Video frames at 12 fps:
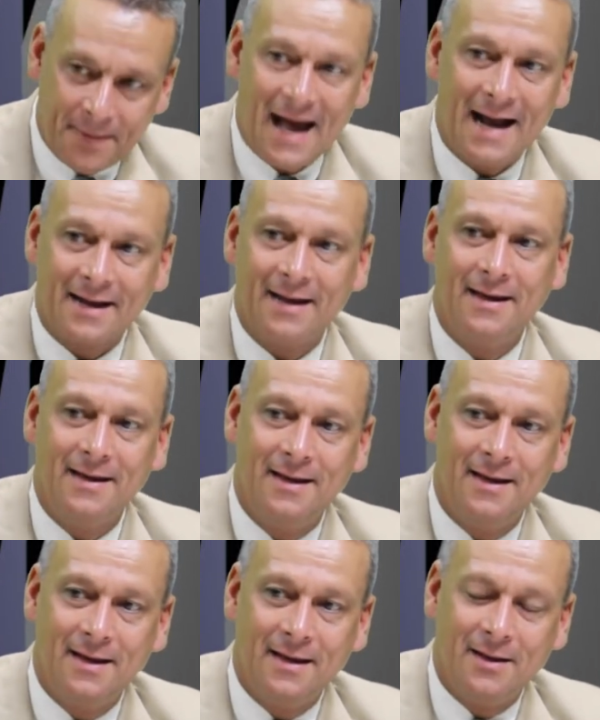back
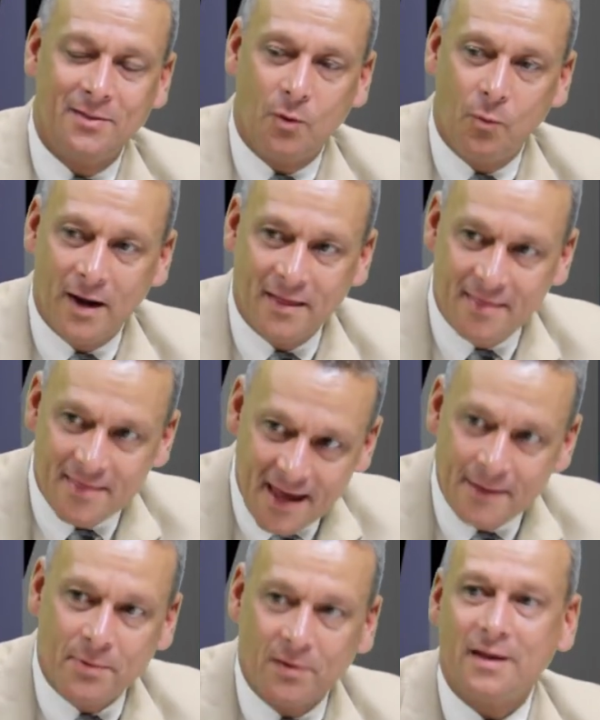the way
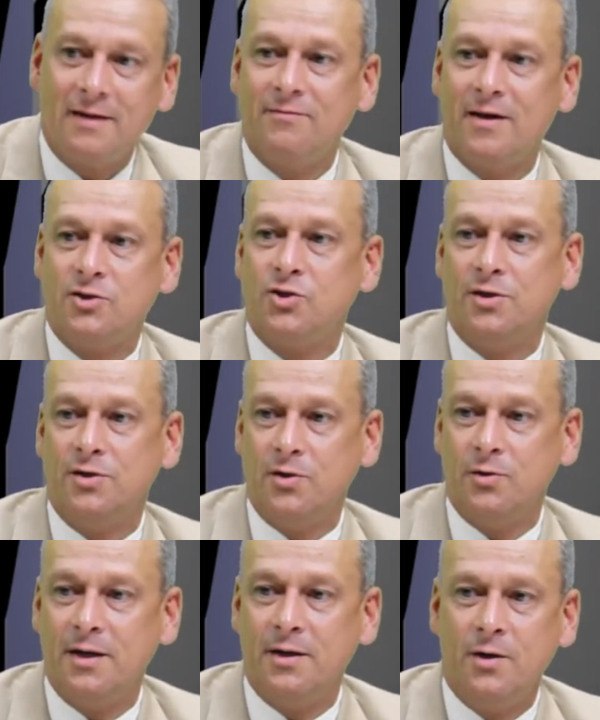they believe they should
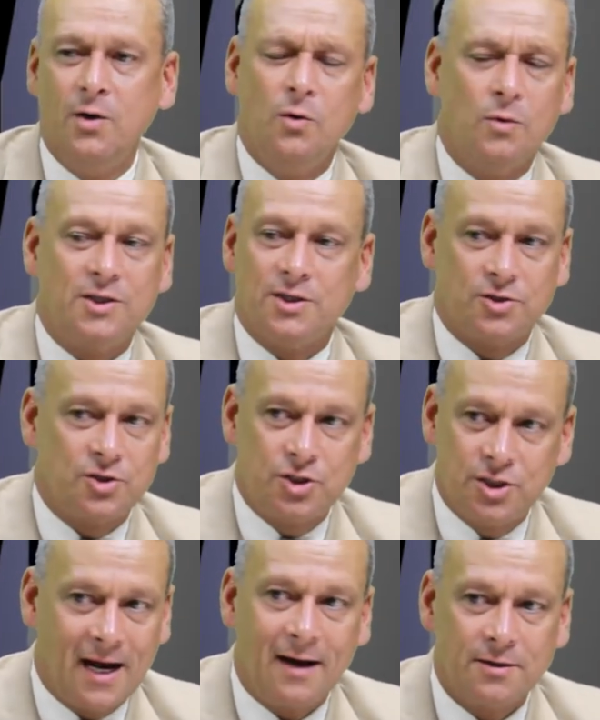do it, which is
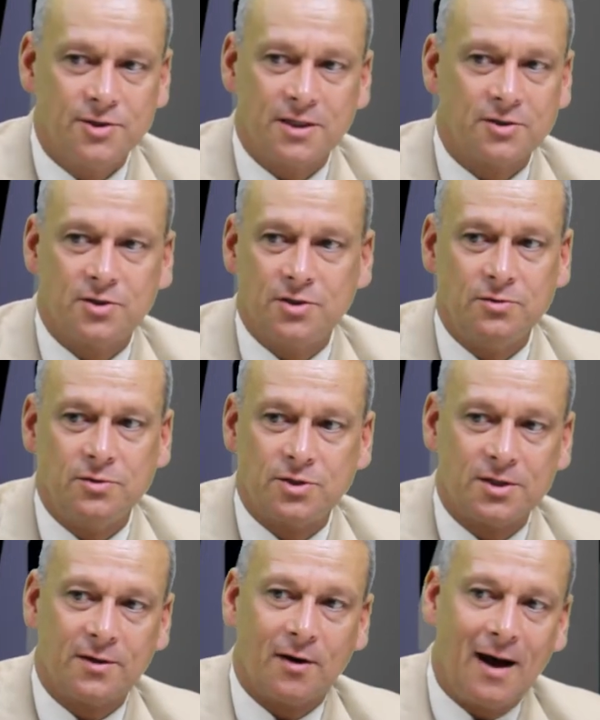challenging
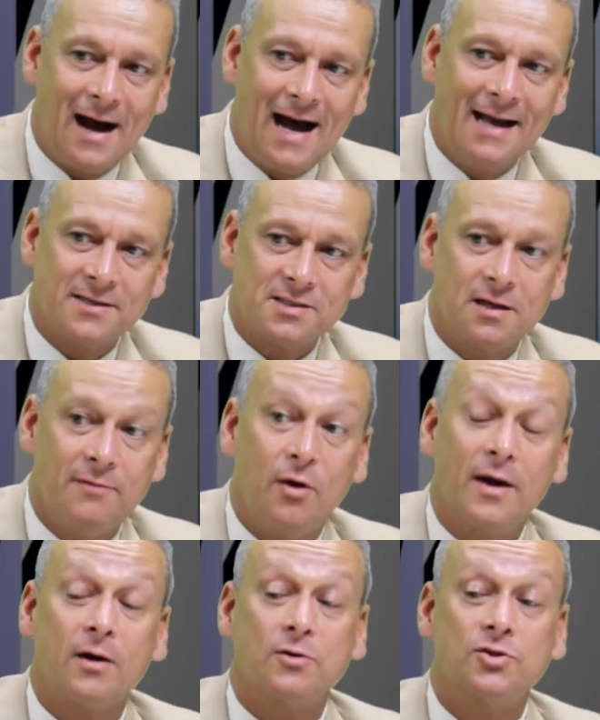students to their highest
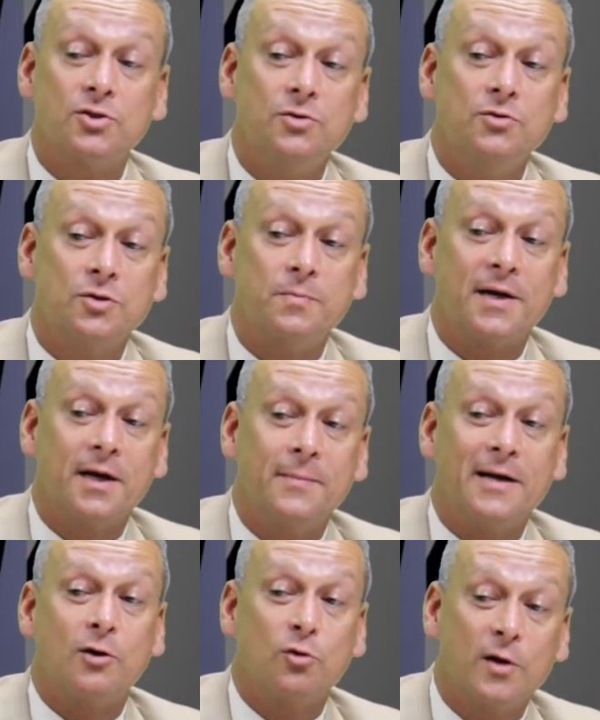level and our students
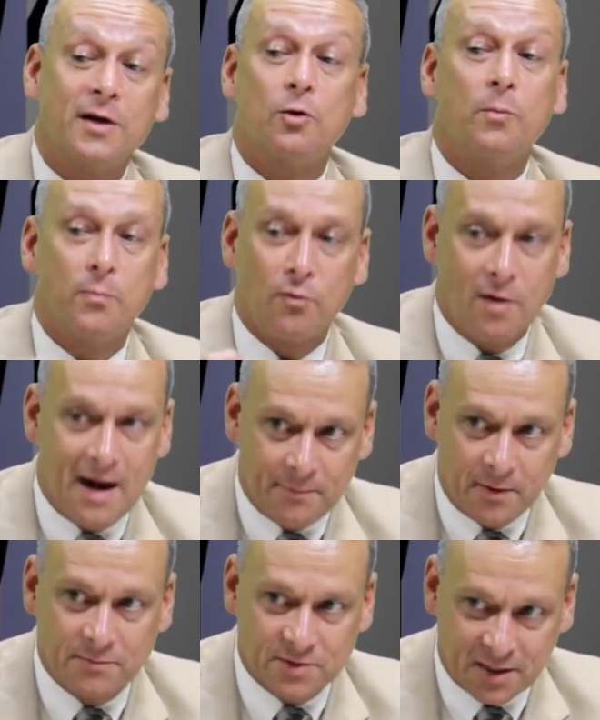becoming critical
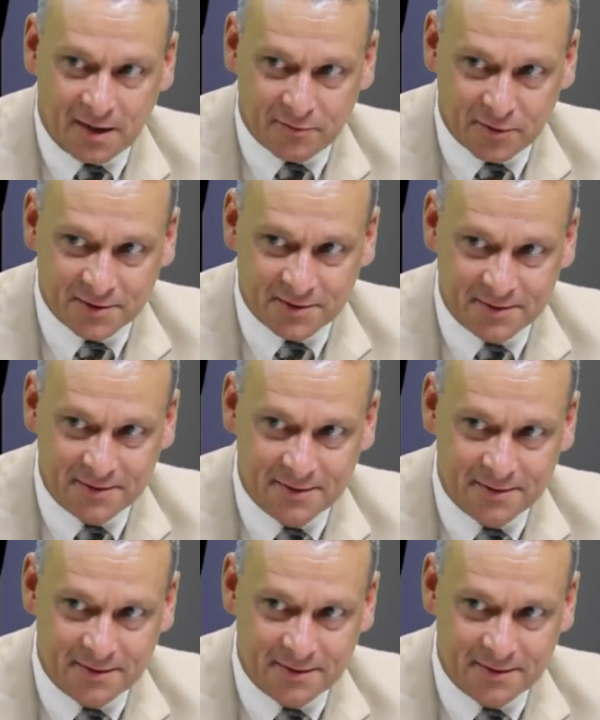problem solvers.